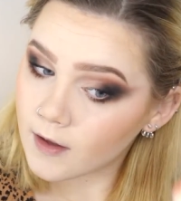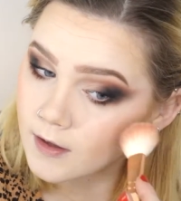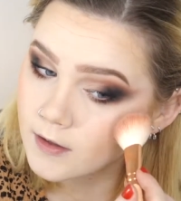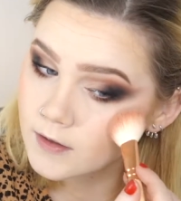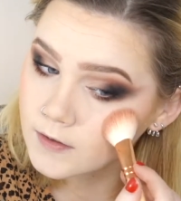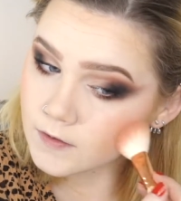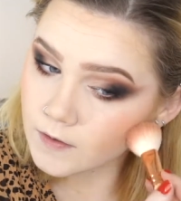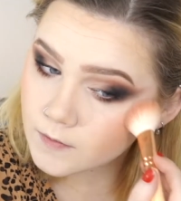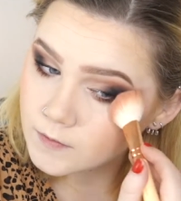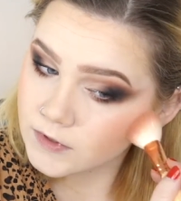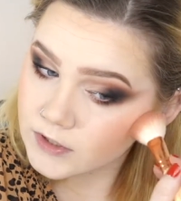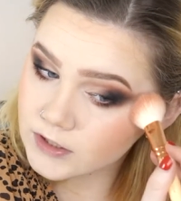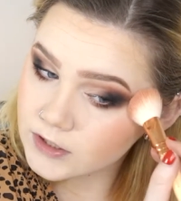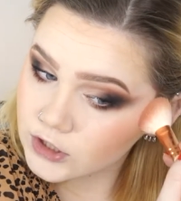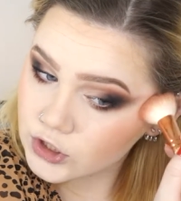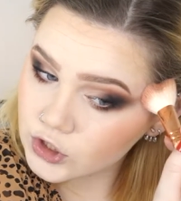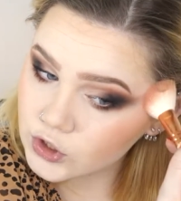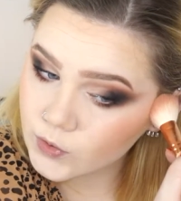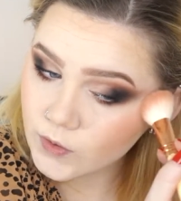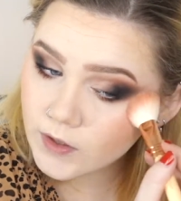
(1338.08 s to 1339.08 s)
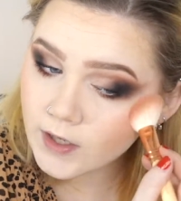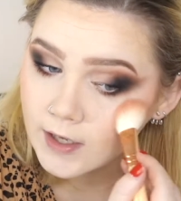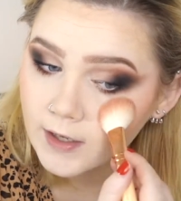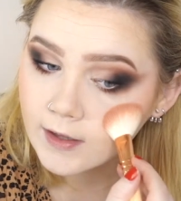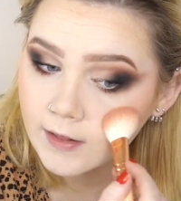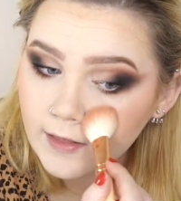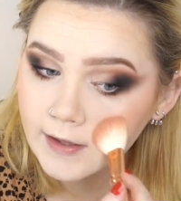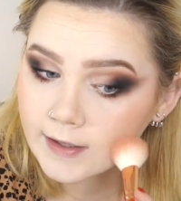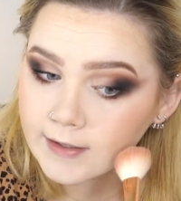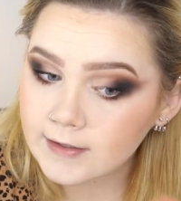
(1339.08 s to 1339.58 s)
So I'm just doing
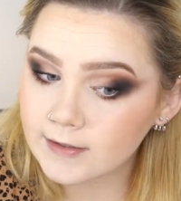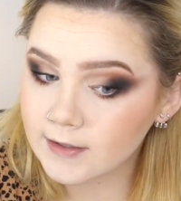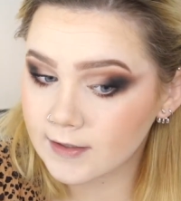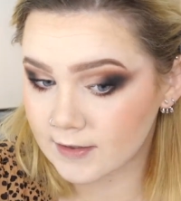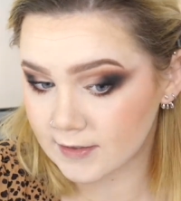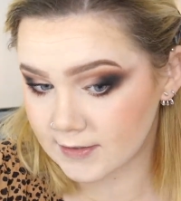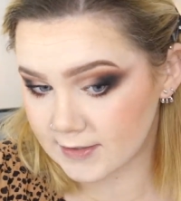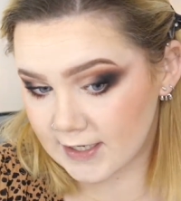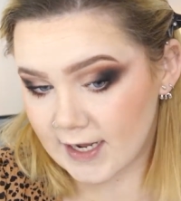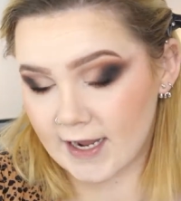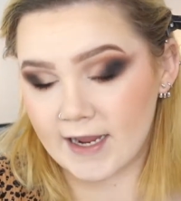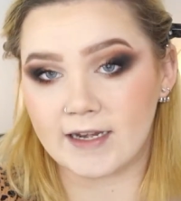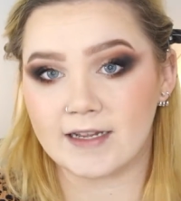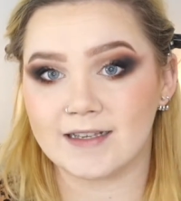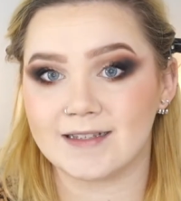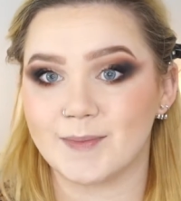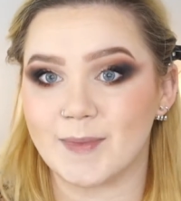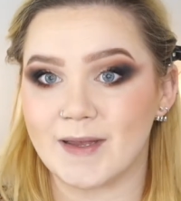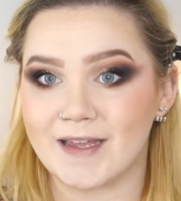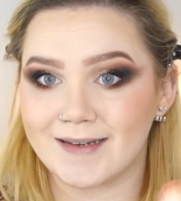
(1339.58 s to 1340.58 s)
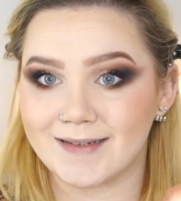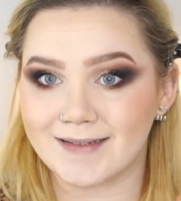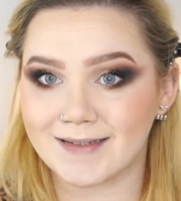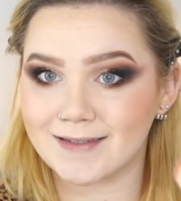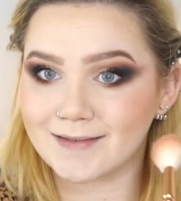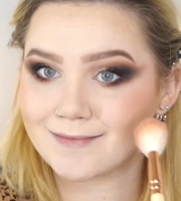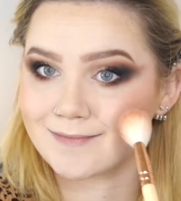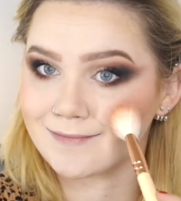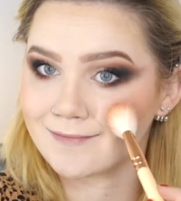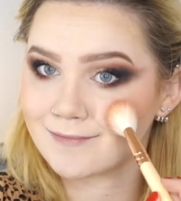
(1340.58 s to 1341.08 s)
like the tiniest bit
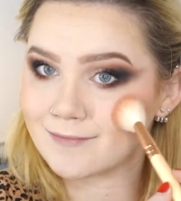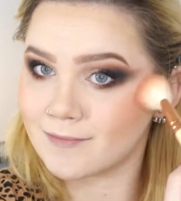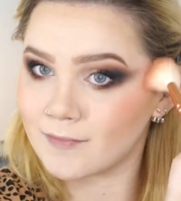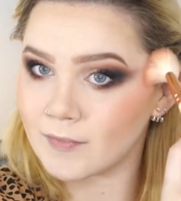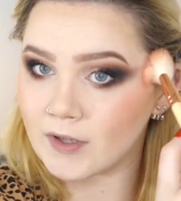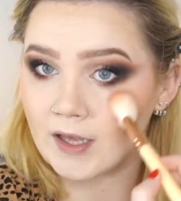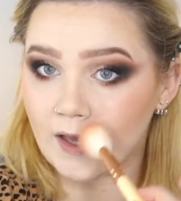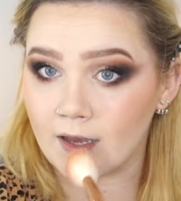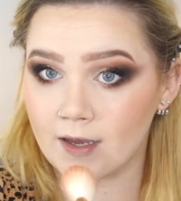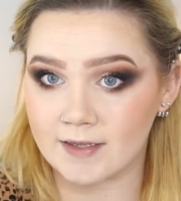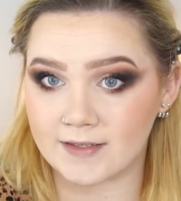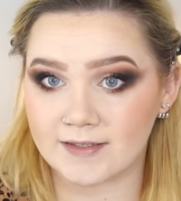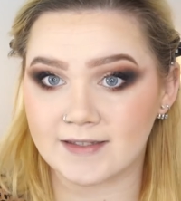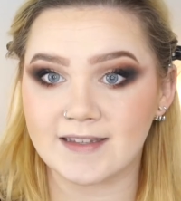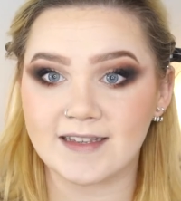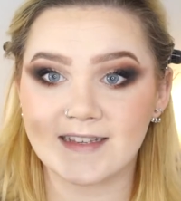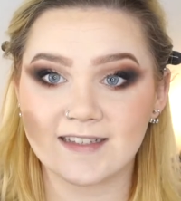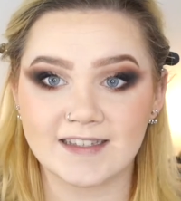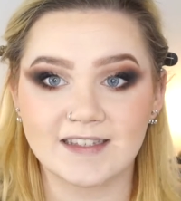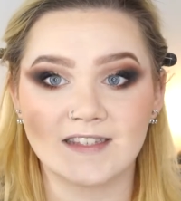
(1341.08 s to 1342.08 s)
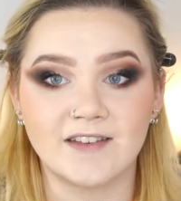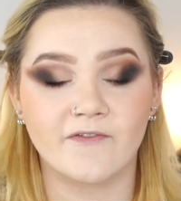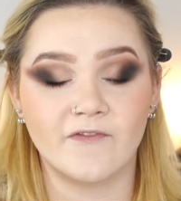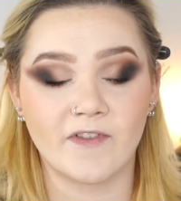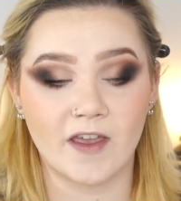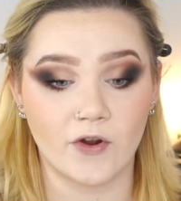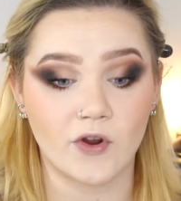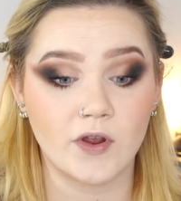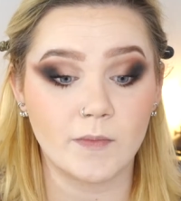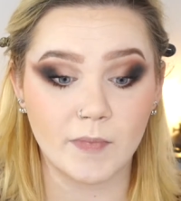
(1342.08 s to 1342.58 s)
because this is a
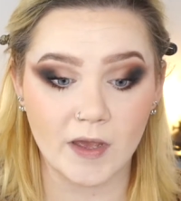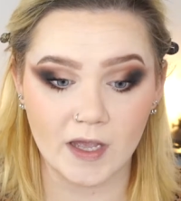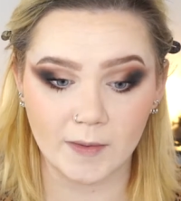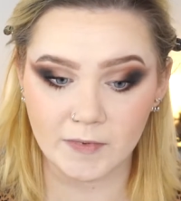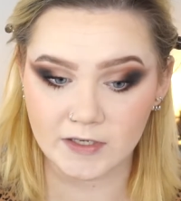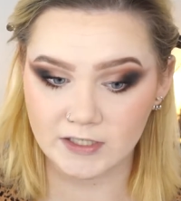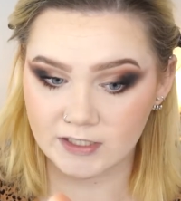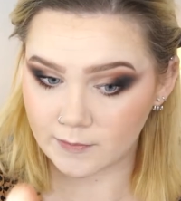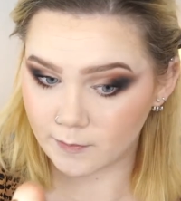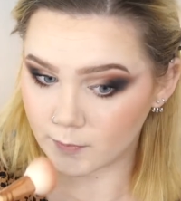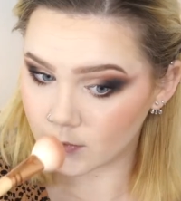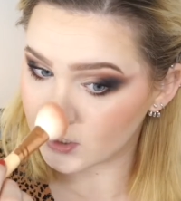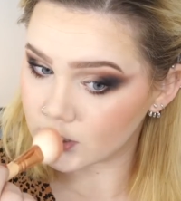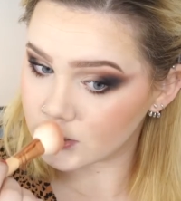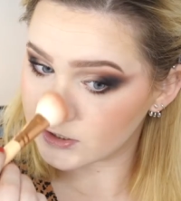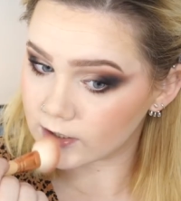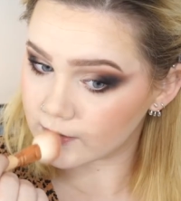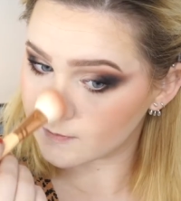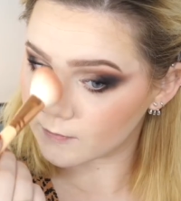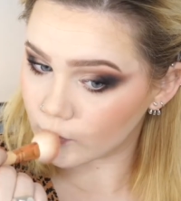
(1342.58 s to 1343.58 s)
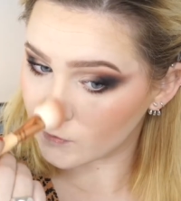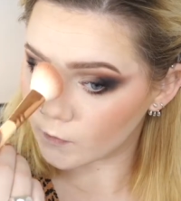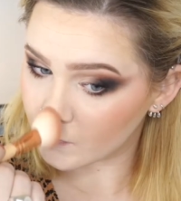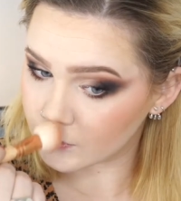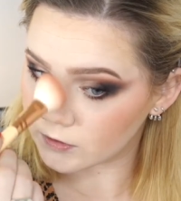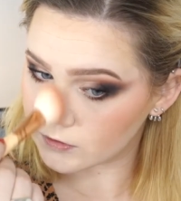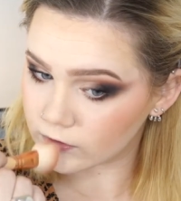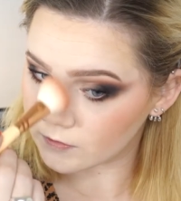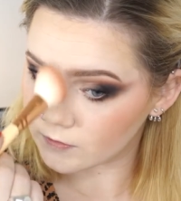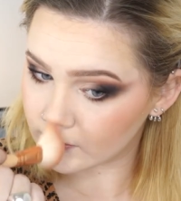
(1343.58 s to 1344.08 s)
very pigmented blush and I'm going
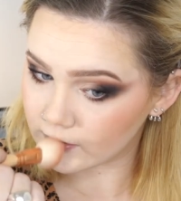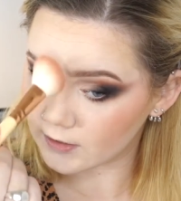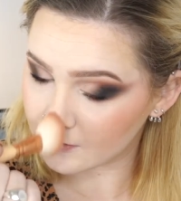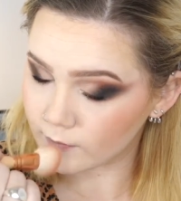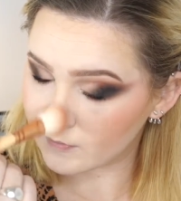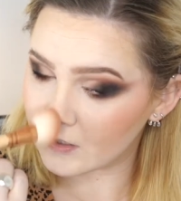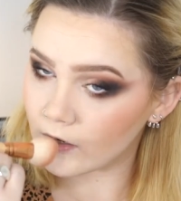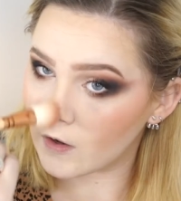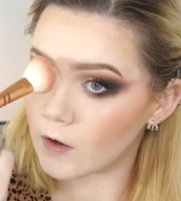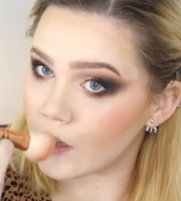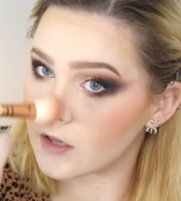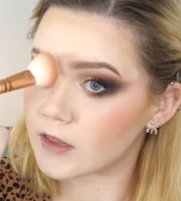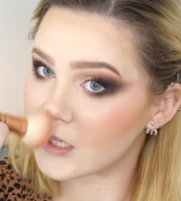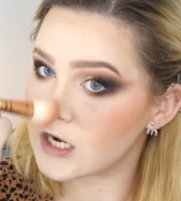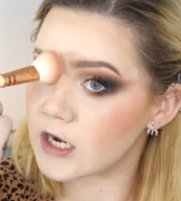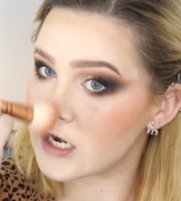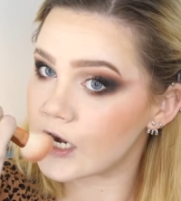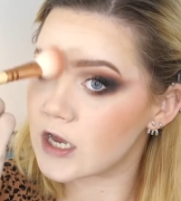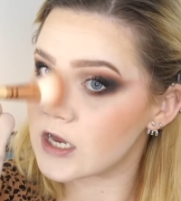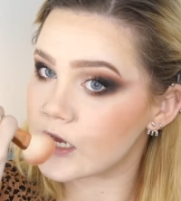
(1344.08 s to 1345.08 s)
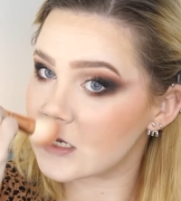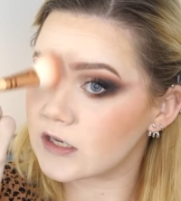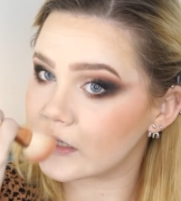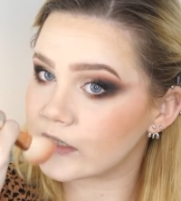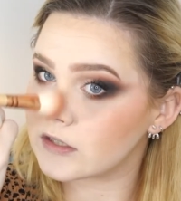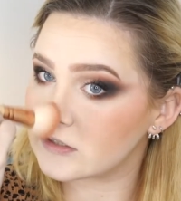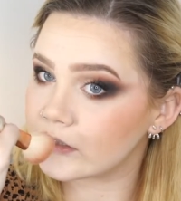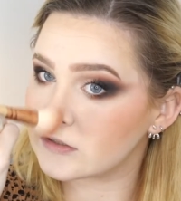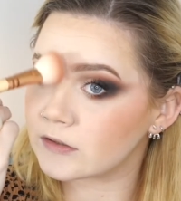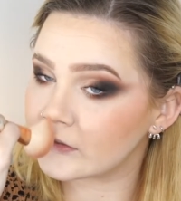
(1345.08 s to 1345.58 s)
to do a little bit on the
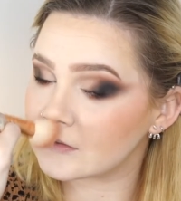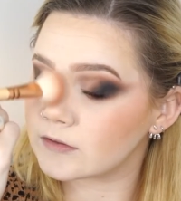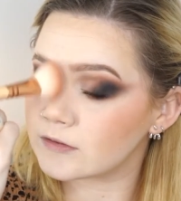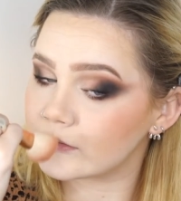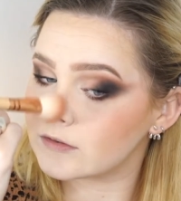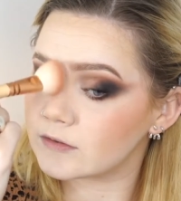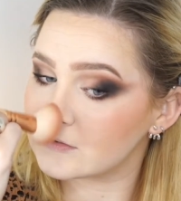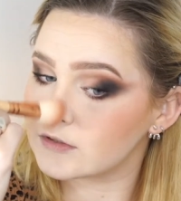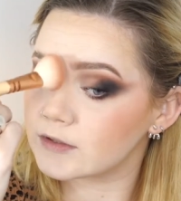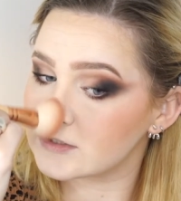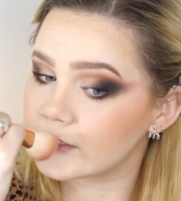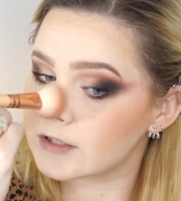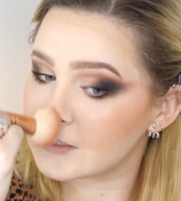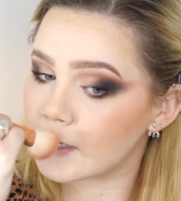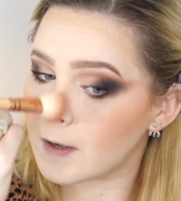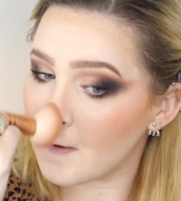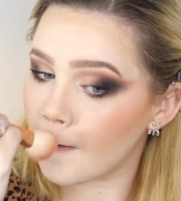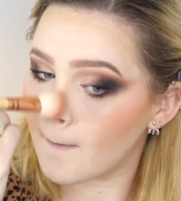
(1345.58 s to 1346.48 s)
nose.